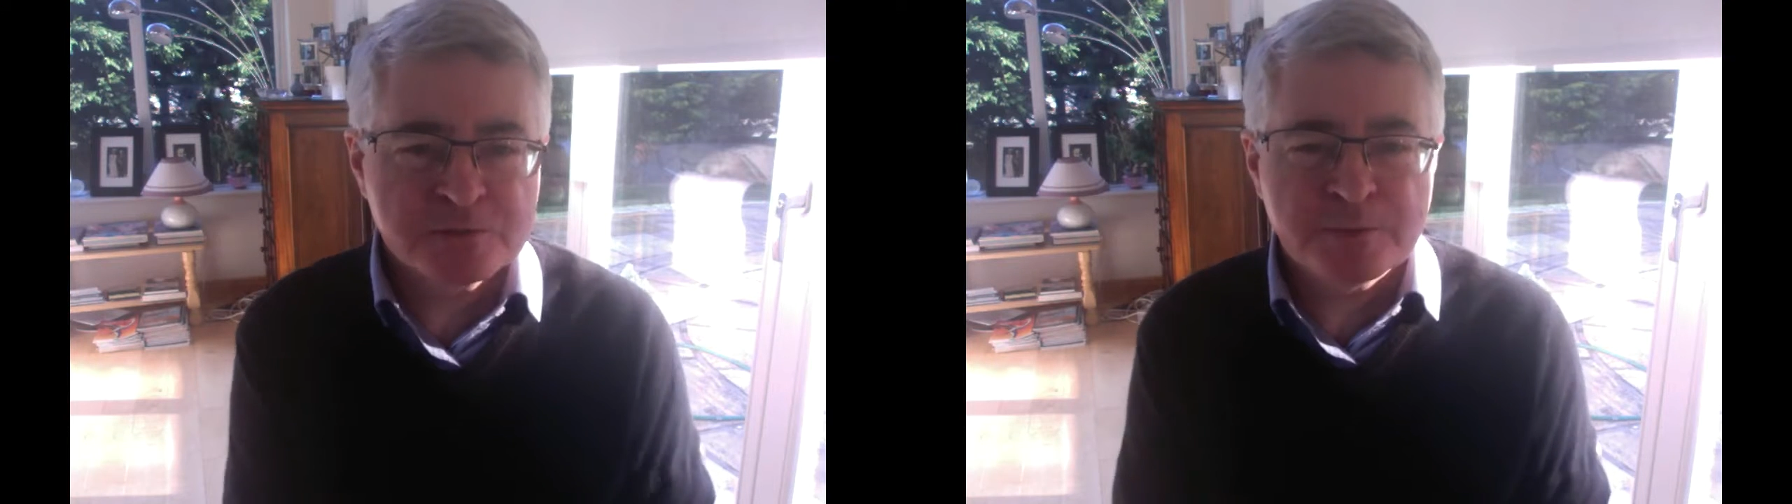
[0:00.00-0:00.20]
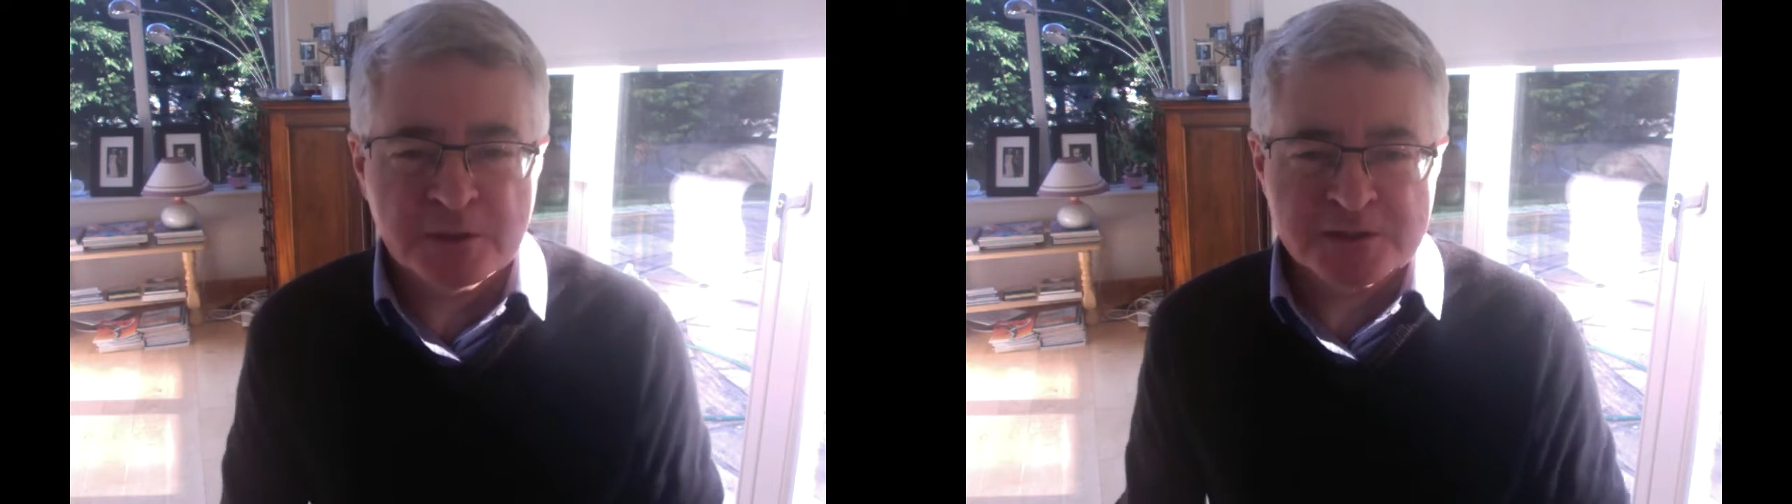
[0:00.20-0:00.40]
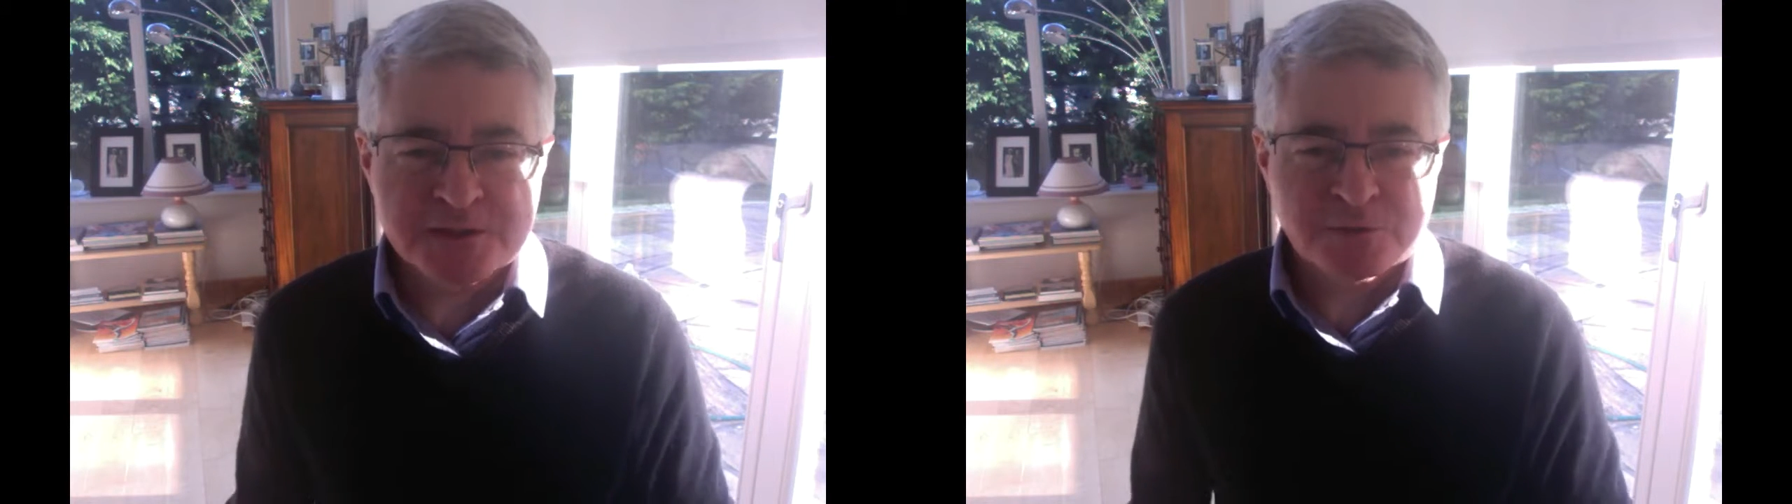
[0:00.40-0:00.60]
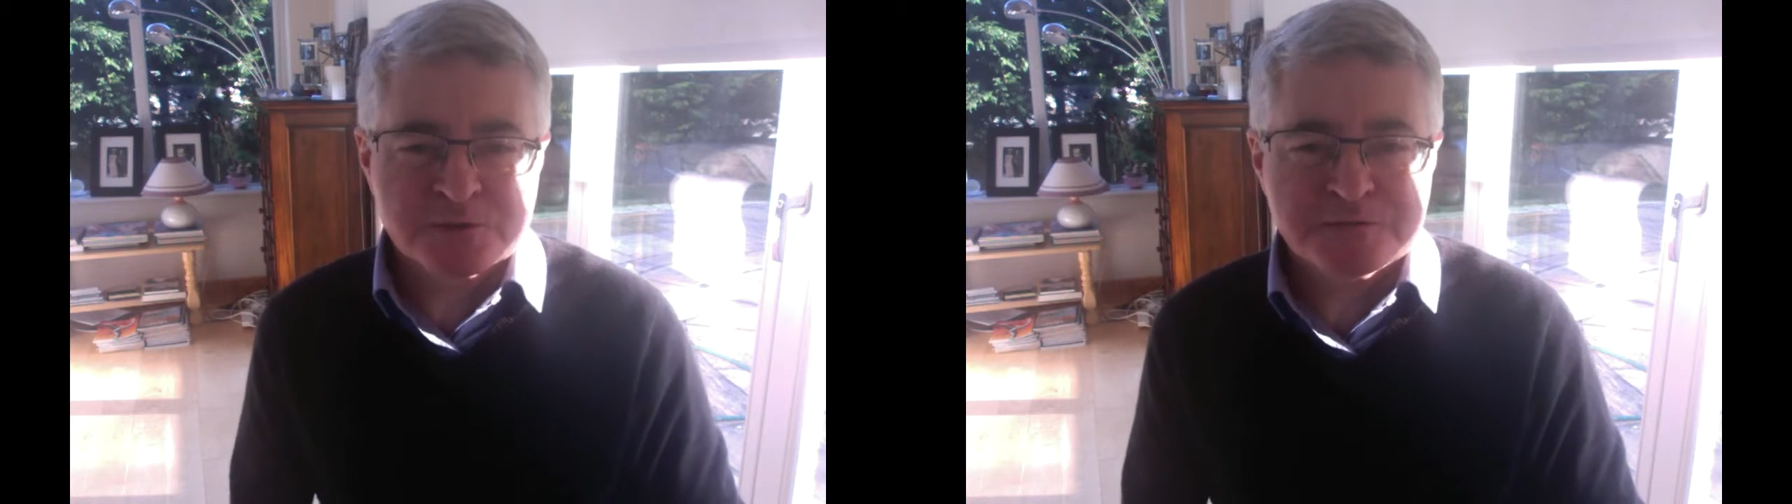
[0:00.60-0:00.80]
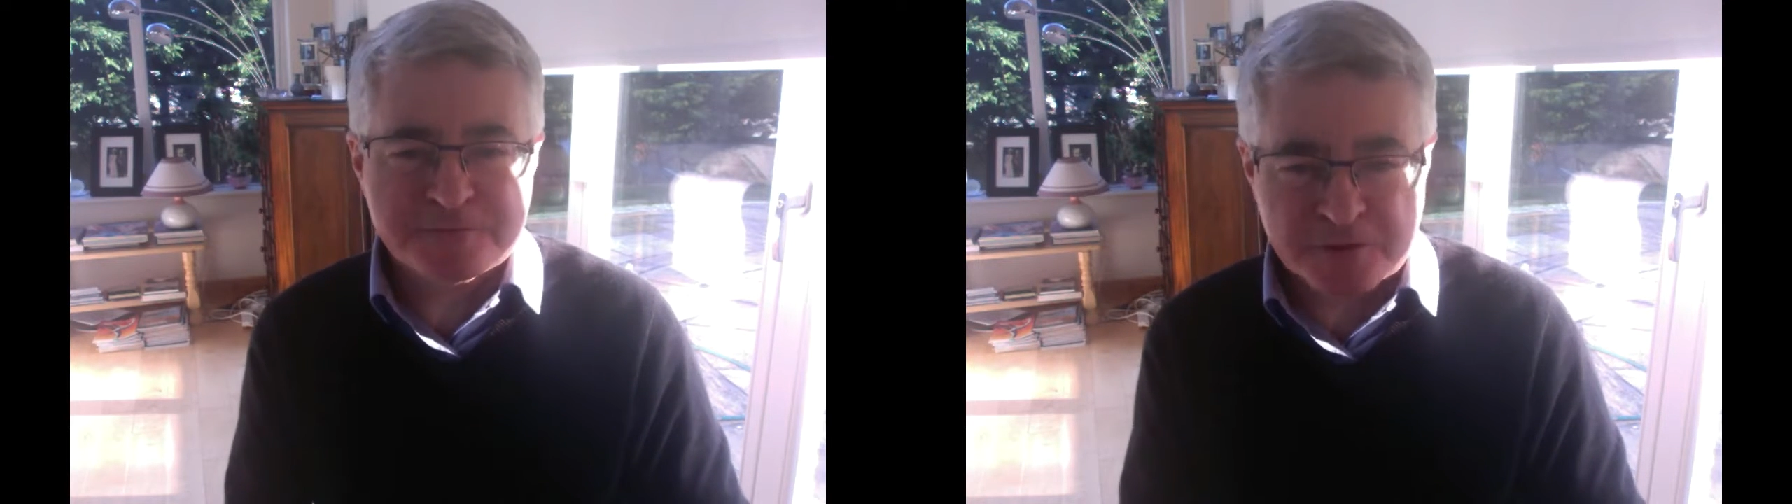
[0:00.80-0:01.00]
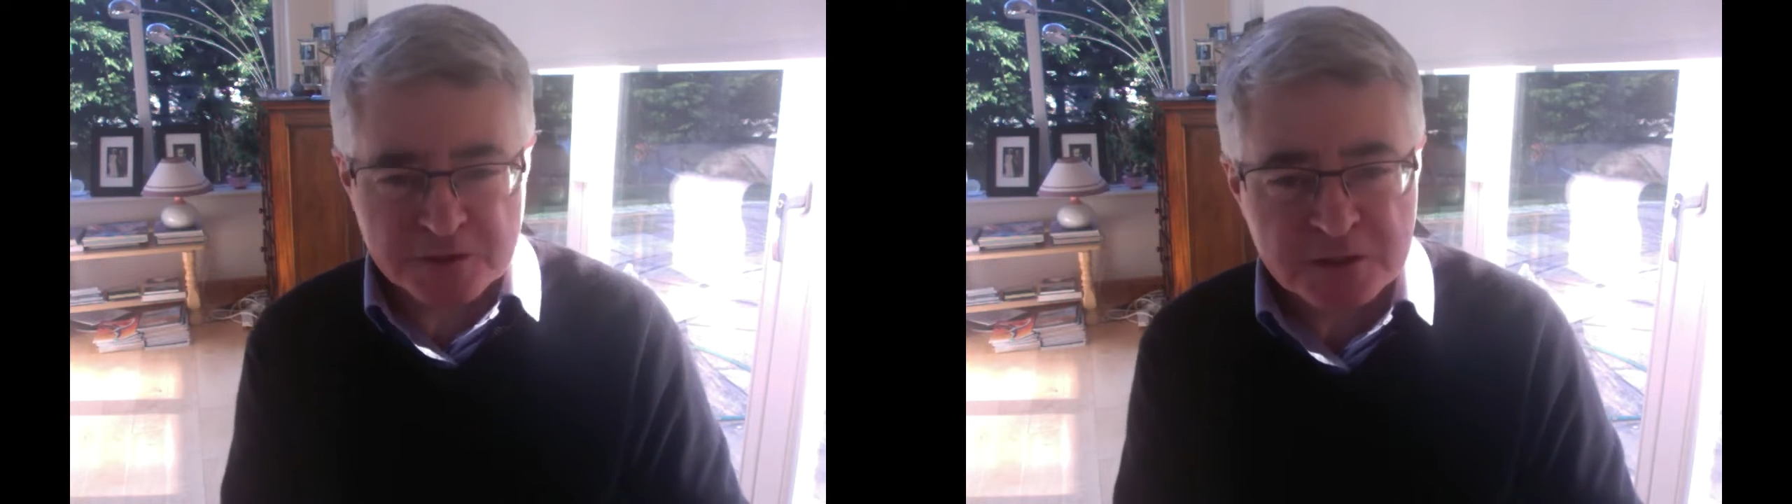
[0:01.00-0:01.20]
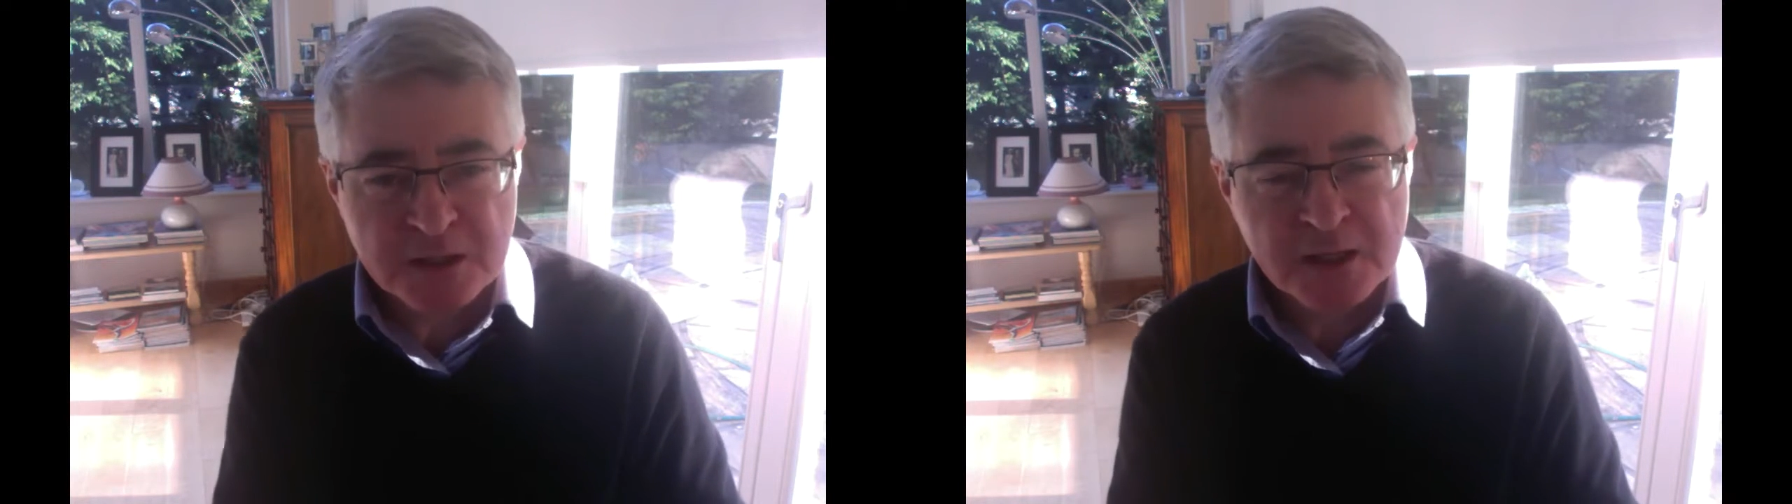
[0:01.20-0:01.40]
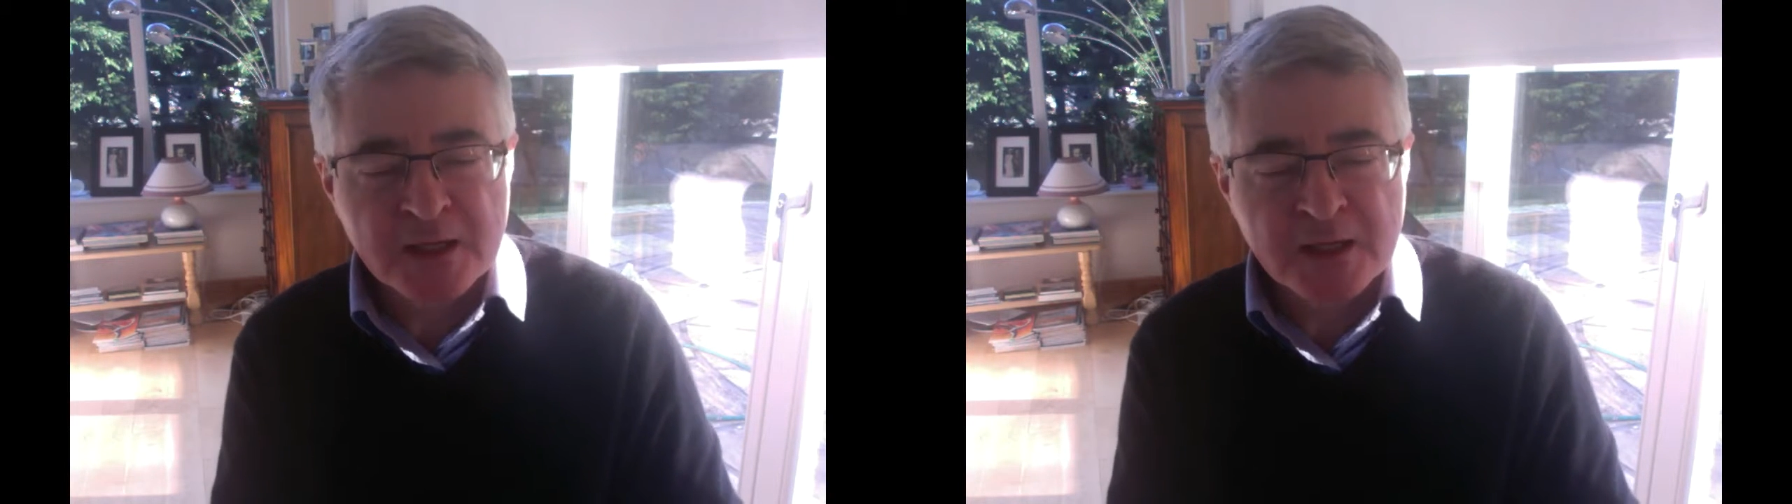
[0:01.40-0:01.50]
policy was for,